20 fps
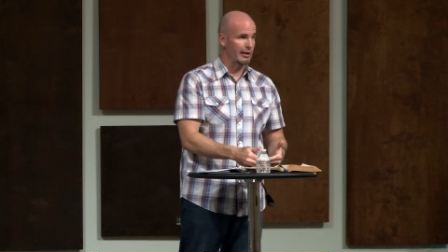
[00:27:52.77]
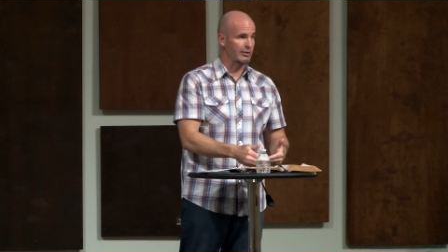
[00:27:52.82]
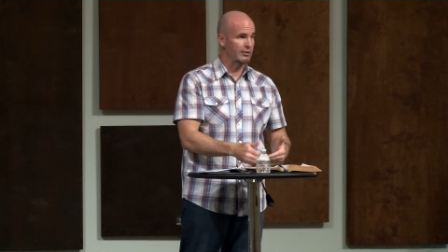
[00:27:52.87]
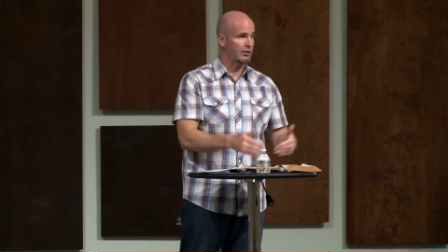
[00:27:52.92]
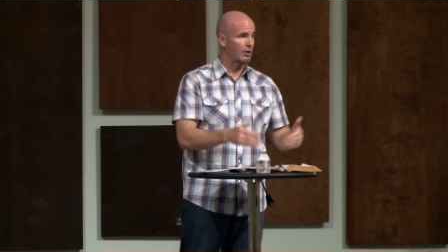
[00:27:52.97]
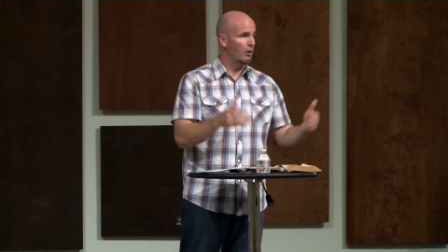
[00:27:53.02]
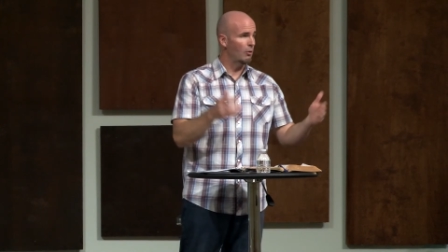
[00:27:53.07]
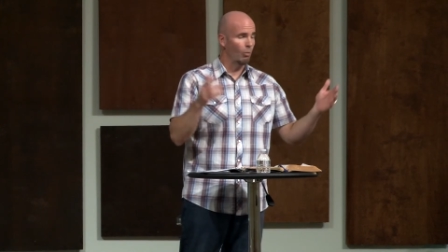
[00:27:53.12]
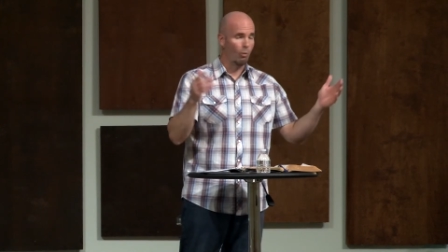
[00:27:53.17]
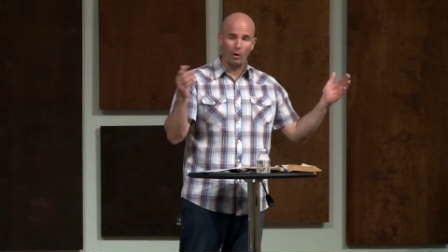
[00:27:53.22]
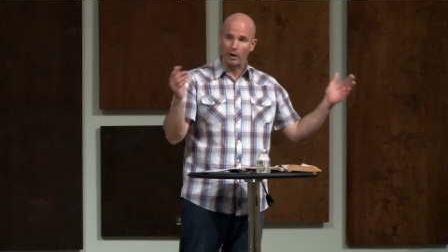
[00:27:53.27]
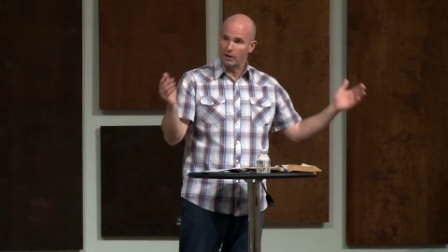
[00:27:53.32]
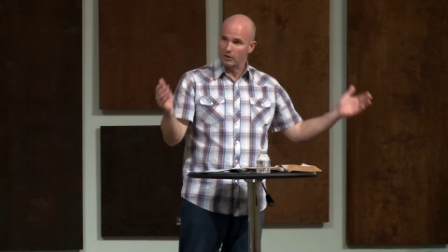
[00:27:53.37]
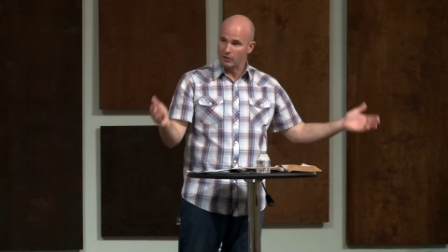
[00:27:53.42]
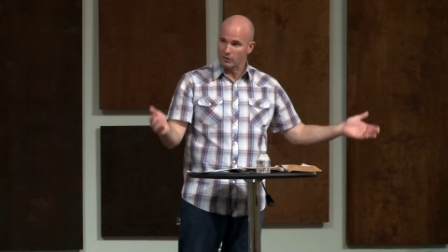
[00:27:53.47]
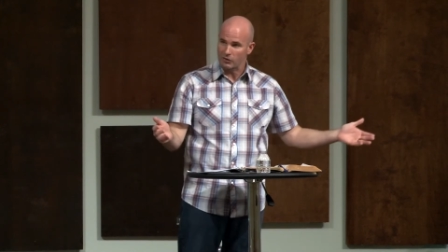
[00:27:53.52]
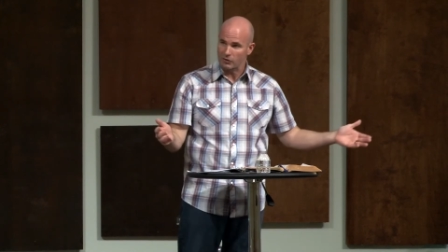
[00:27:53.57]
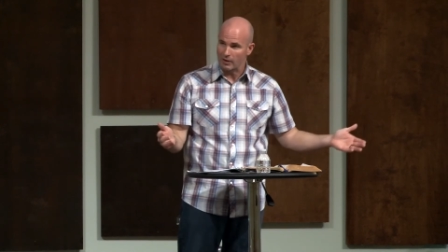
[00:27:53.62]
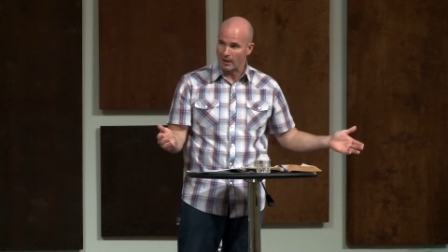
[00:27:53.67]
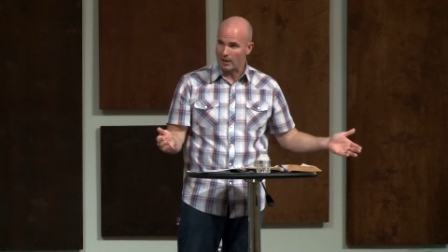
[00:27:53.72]
It's one and
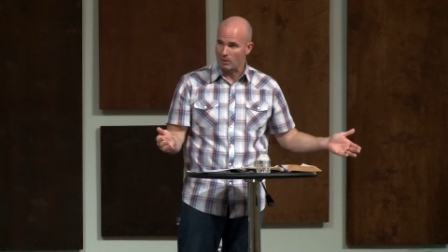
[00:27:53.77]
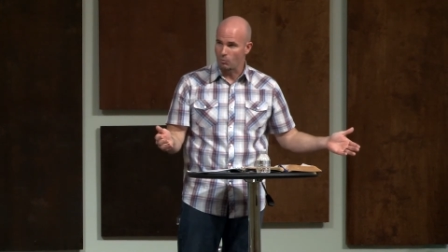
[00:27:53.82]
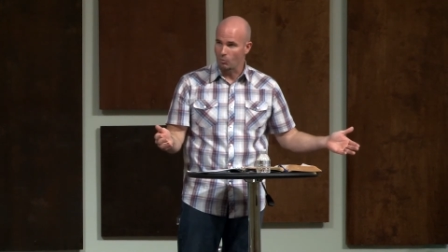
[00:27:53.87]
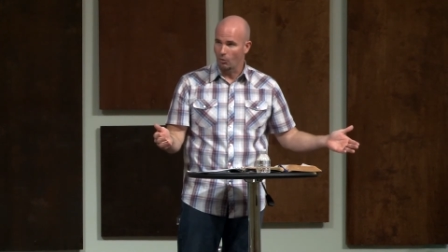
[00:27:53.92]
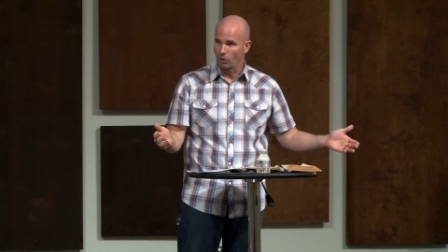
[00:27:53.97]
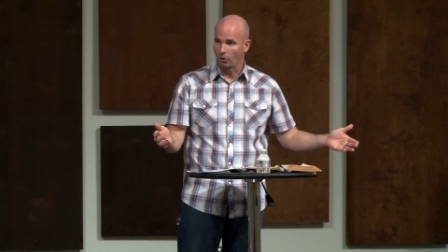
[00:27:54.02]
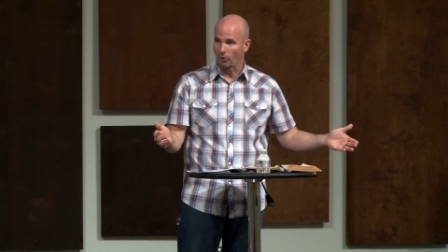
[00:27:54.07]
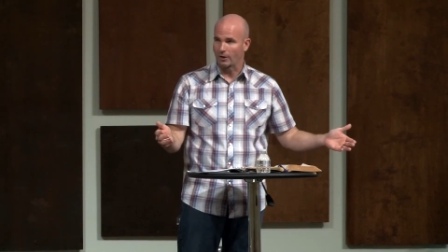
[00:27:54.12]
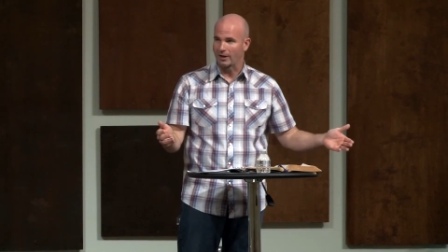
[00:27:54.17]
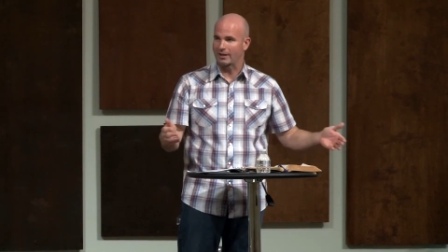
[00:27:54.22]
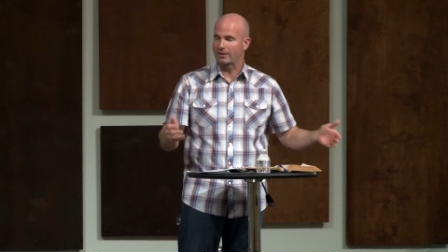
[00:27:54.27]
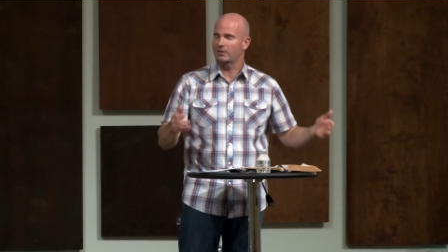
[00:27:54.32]
the same word,